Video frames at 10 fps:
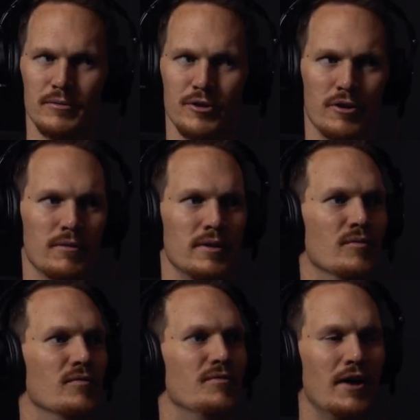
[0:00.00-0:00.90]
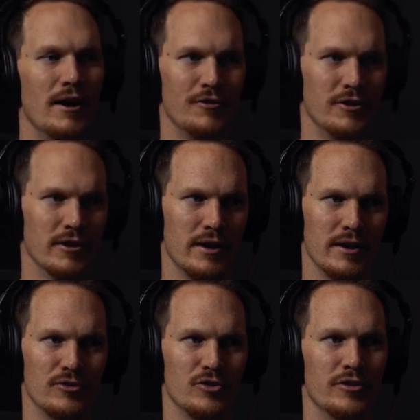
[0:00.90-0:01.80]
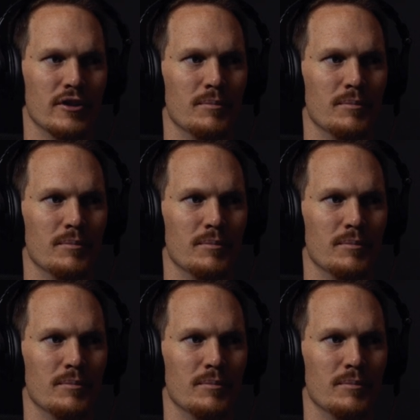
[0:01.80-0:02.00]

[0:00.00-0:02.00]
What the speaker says: even 500K, because you think